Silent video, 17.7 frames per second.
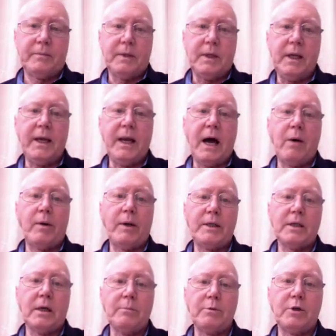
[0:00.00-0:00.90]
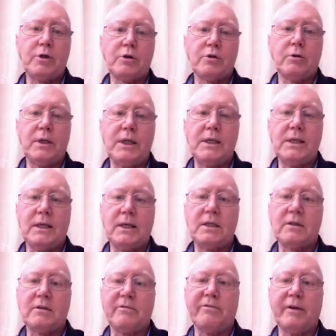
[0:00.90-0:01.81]
He now went home to study his
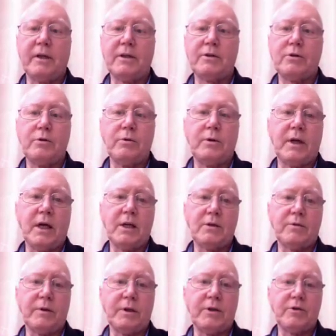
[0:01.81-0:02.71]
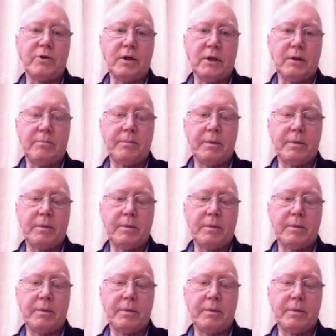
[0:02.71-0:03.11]
list and fill a suitcase for the trip.